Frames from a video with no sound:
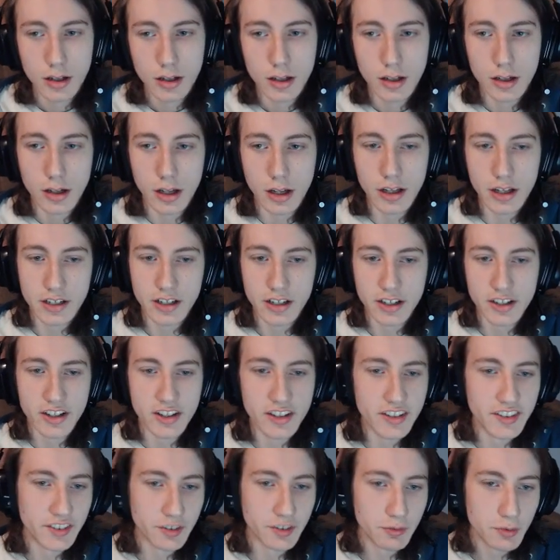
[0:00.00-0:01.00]
It
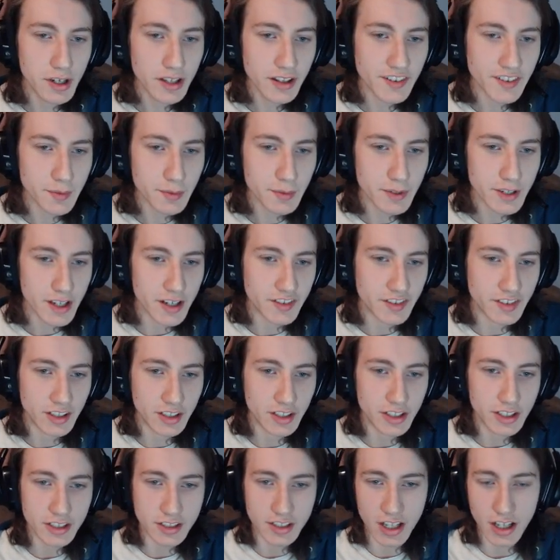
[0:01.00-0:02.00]
does way less DPS here. You
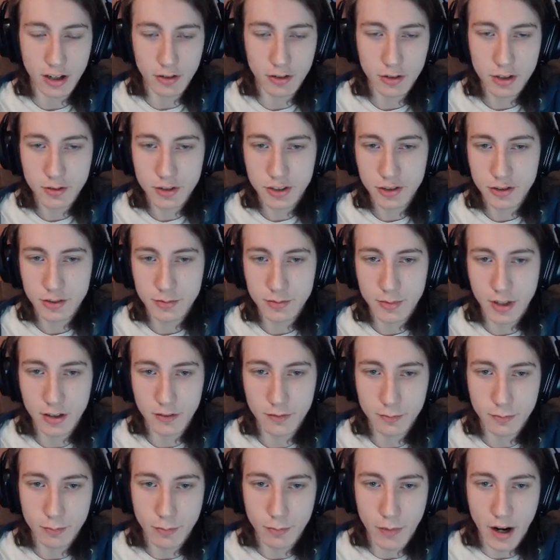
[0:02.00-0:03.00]
can tell we were doing about
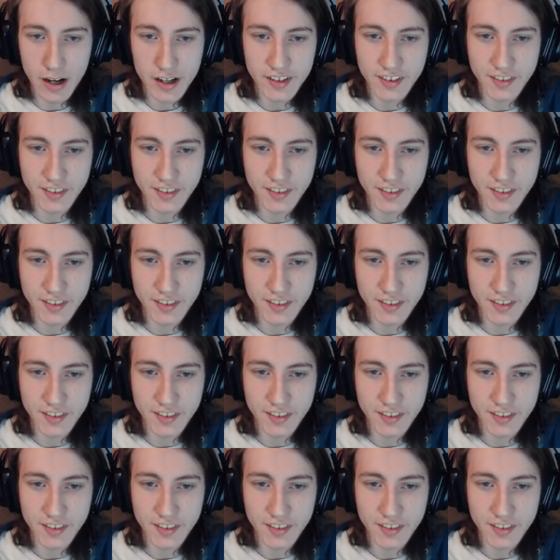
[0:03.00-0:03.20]
minus